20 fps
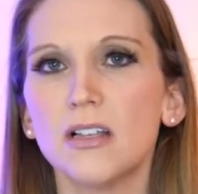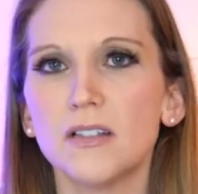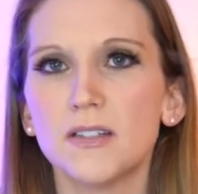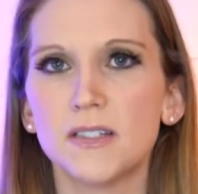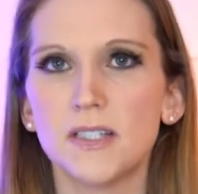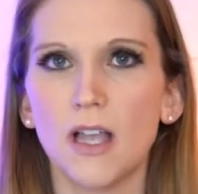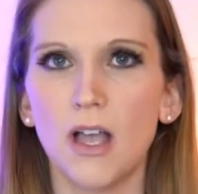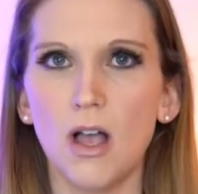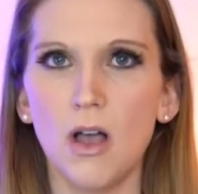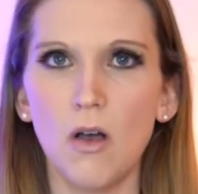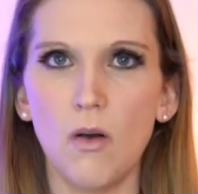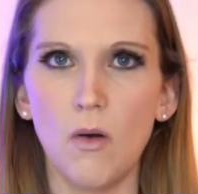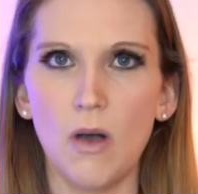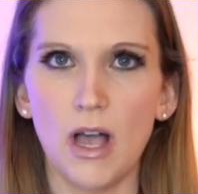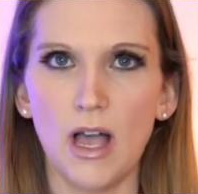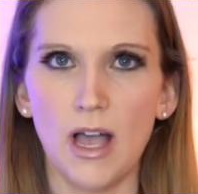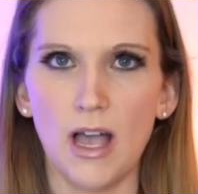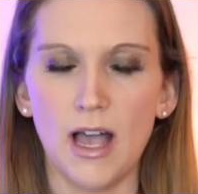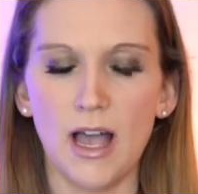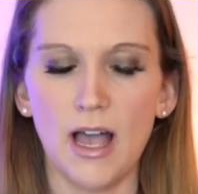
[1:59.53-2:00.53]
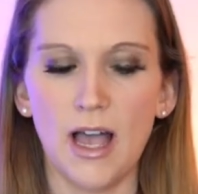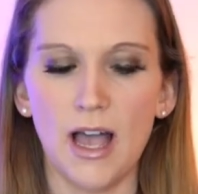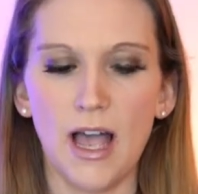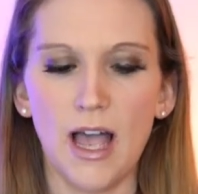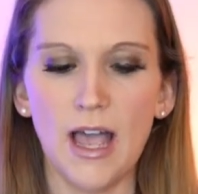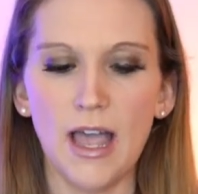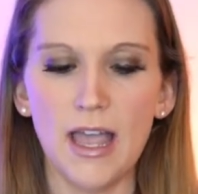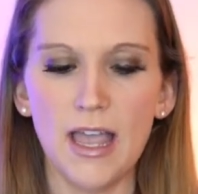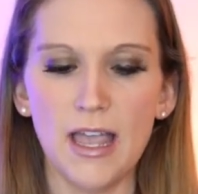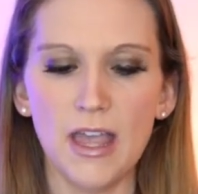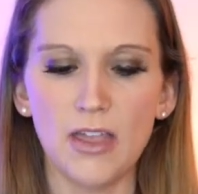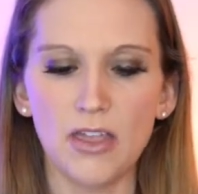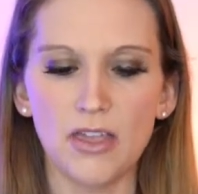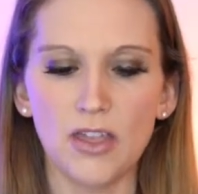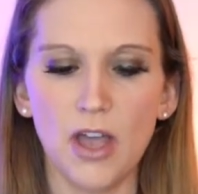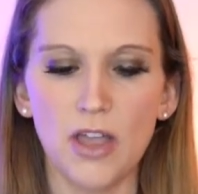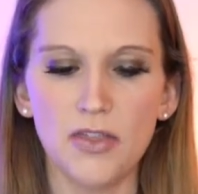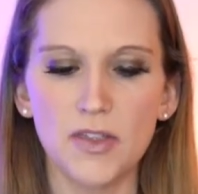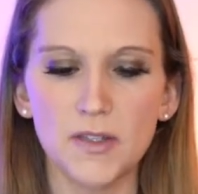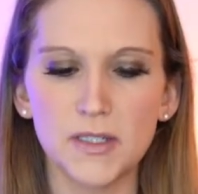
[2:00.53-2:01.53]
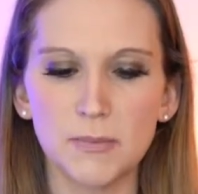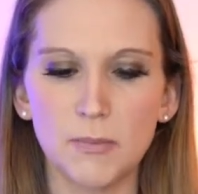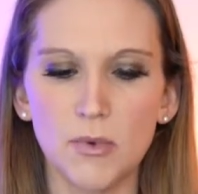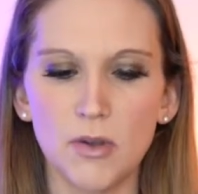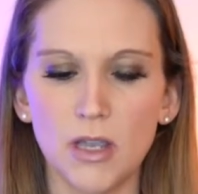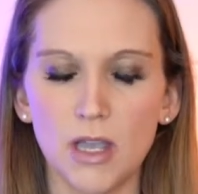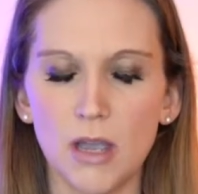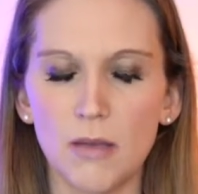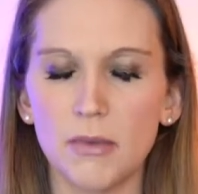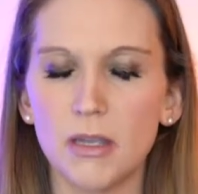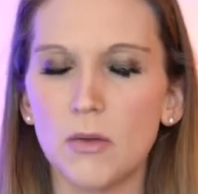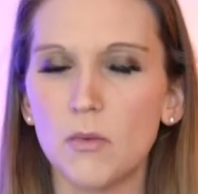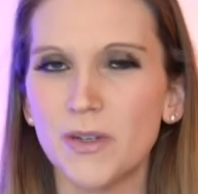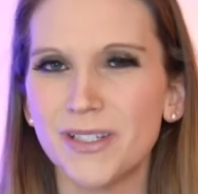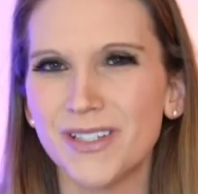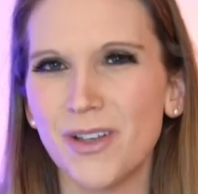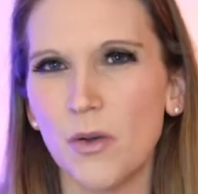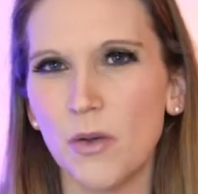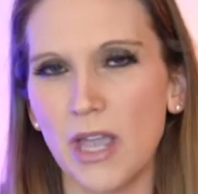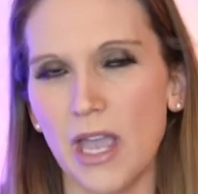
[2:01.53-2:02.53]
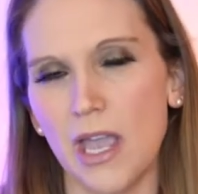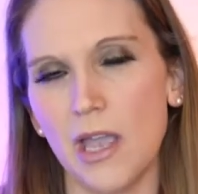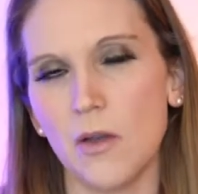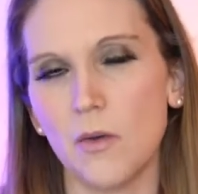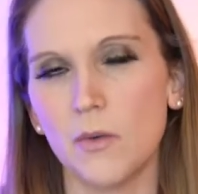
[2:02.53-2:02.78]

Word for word: So I thought this book, it was okay.